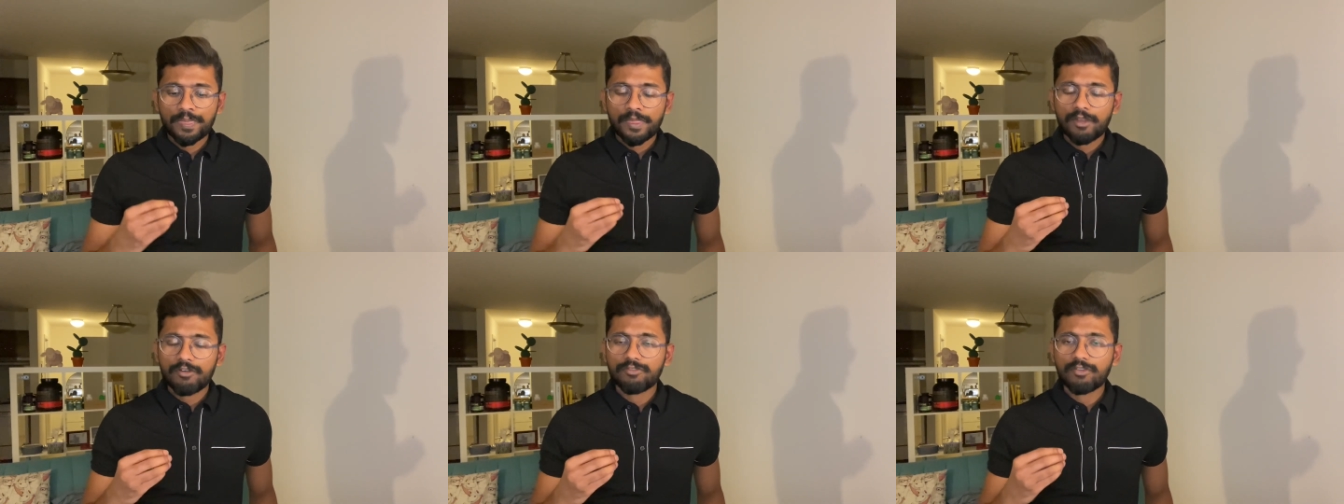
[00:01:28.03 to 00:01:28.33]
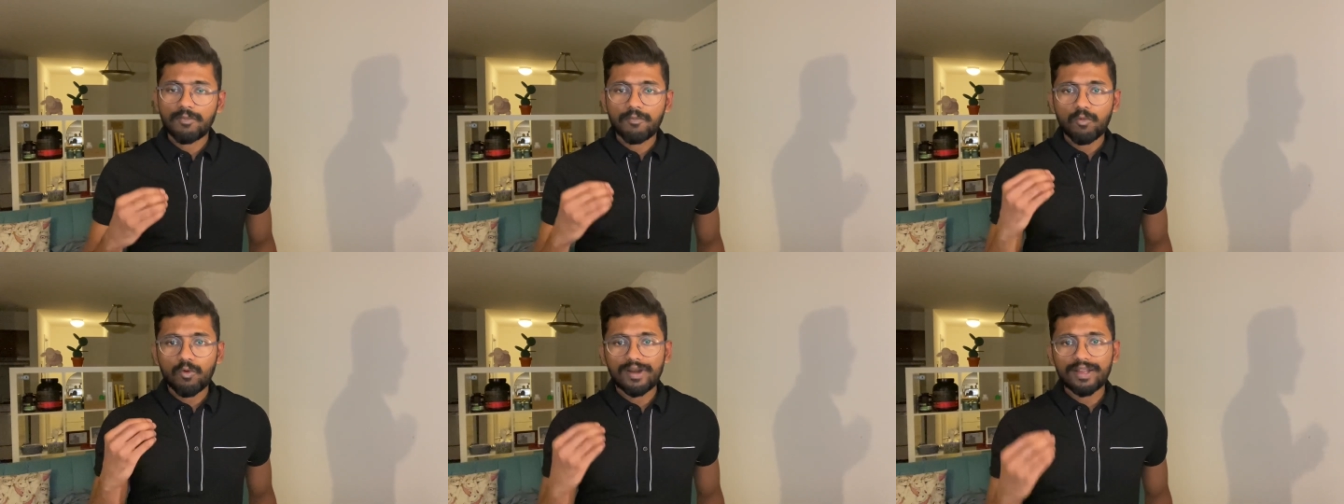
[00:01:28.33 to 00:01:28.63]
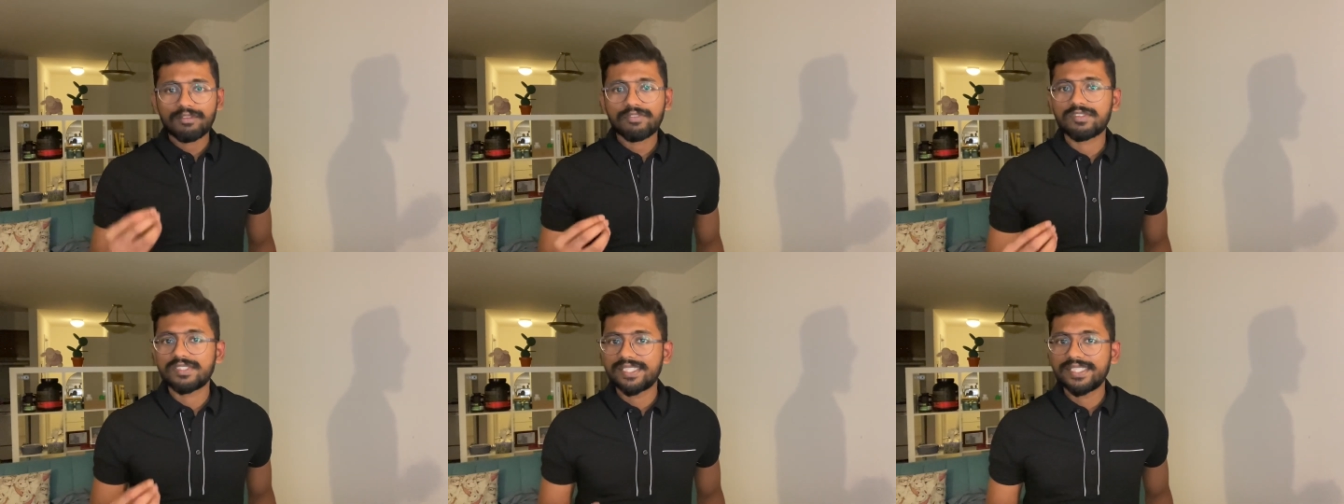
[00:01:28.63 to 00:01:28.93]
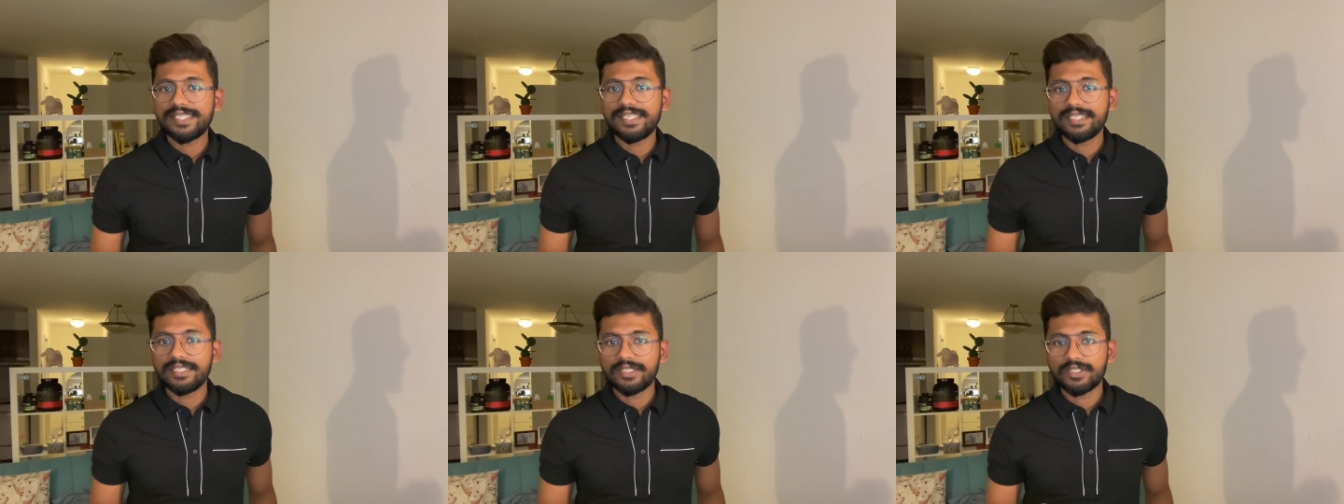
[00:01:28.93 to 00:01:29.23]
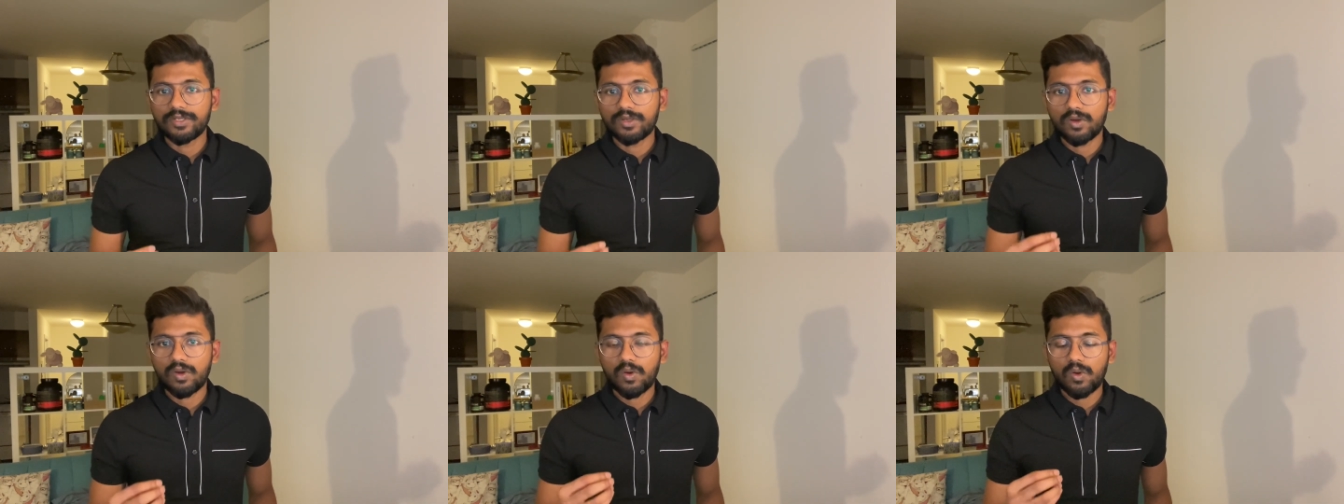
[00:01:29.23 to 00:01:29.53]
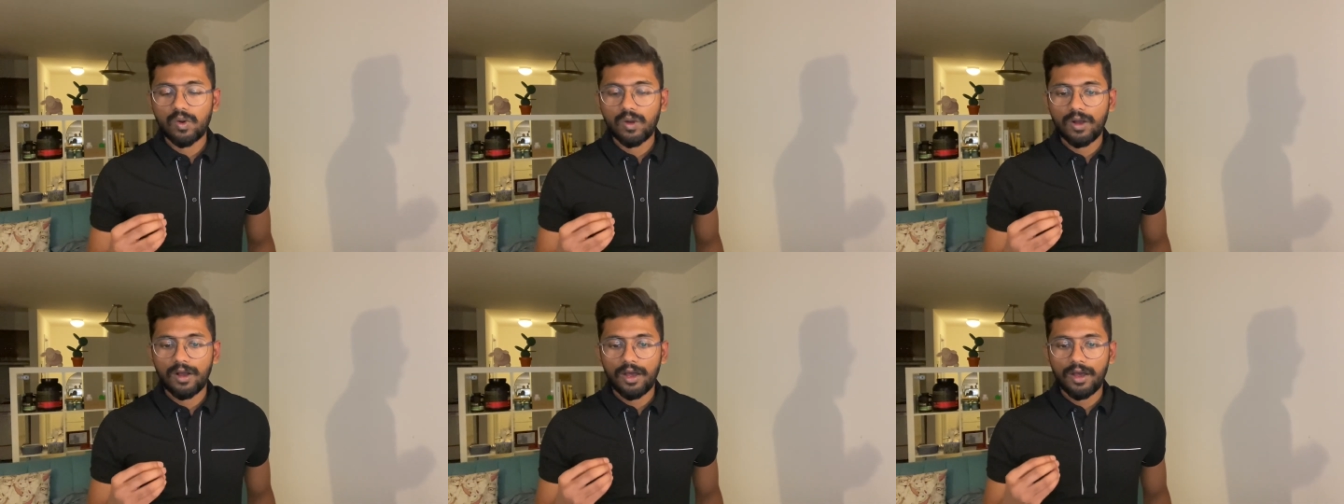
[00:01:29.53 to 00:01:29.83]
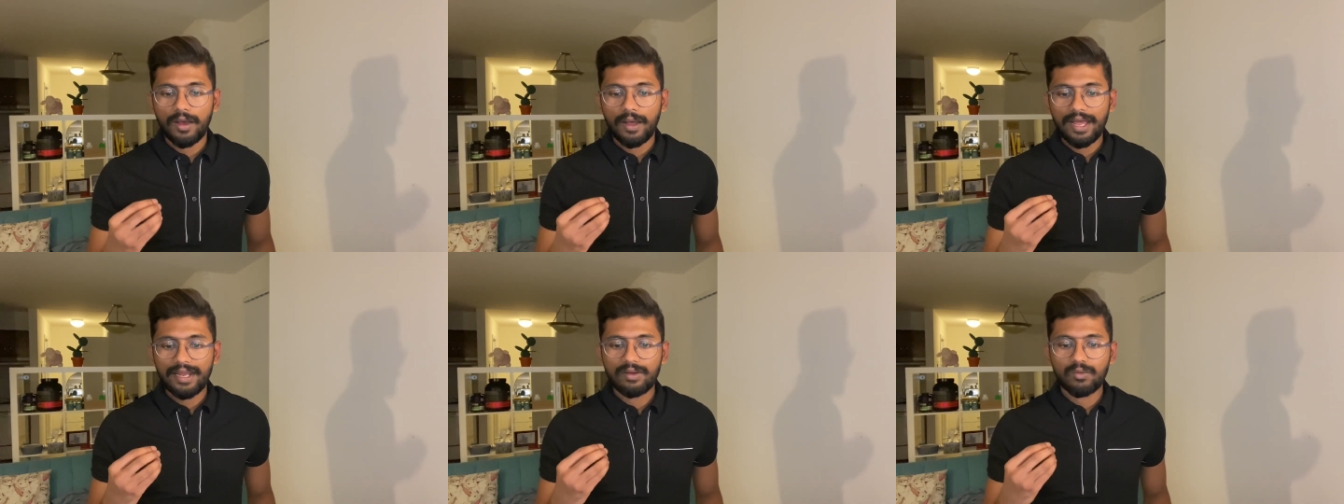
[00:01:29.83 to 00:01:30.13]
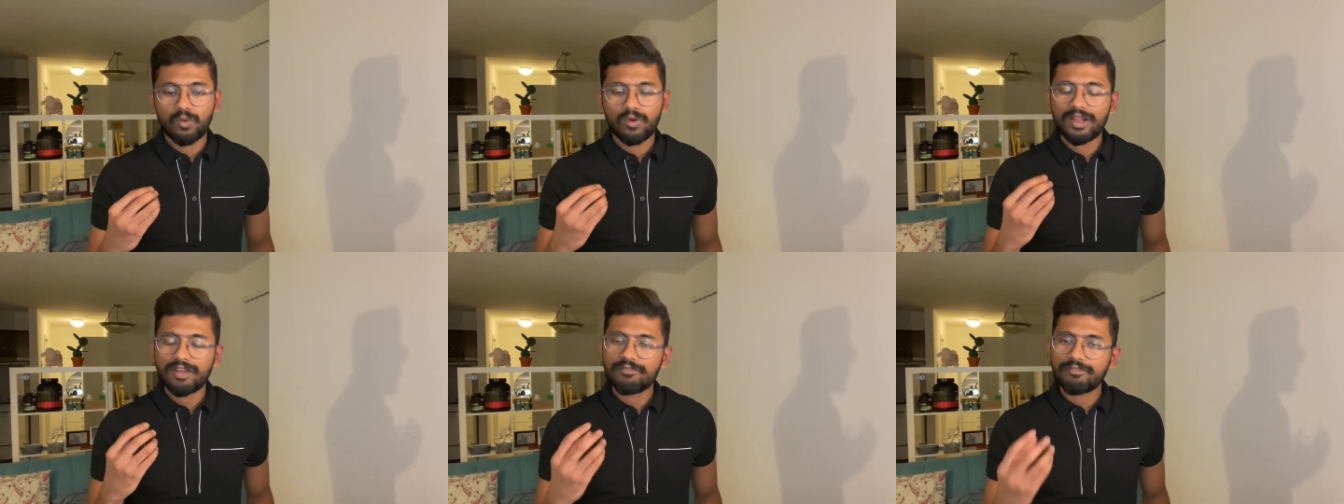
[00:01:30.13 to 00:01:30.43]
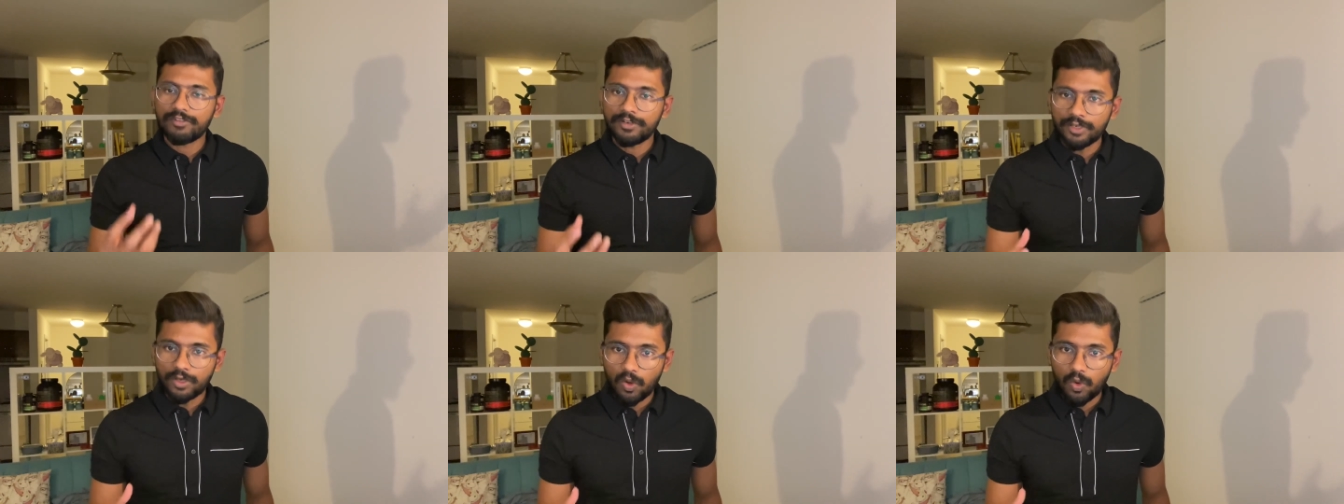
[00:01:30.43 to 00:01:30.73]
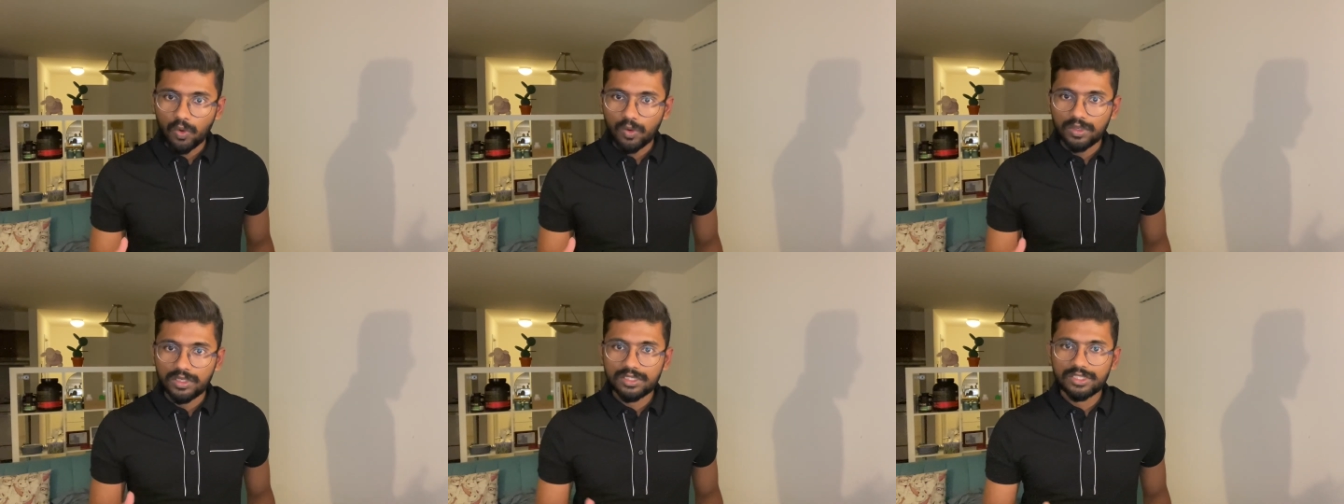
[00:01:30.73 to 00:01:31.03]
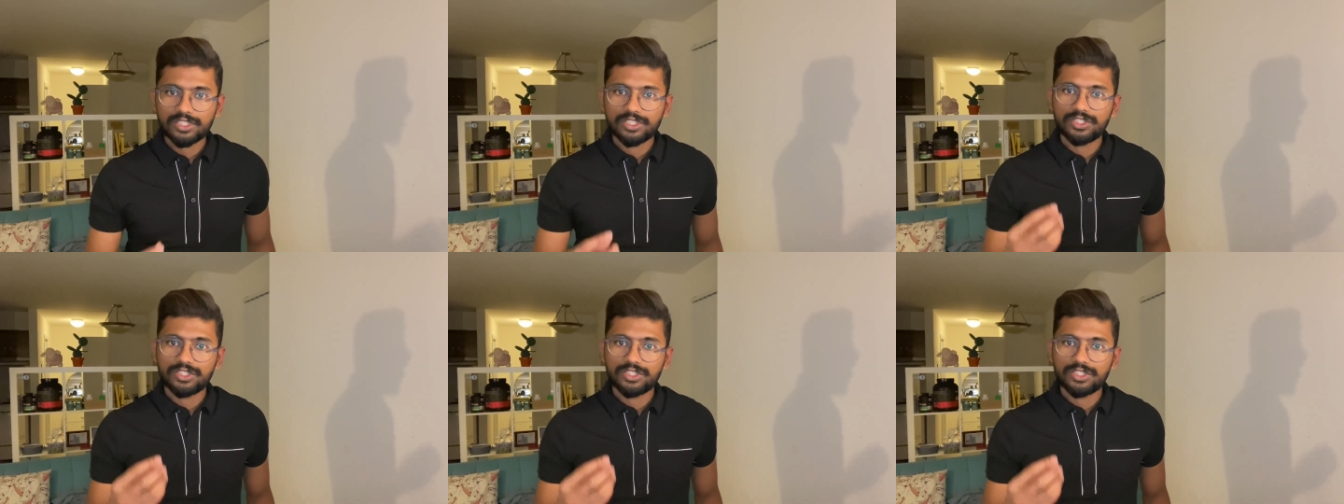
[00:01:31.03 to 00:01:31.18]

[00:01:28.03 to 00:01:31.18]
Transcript: from what I've seen, you know, and what I've known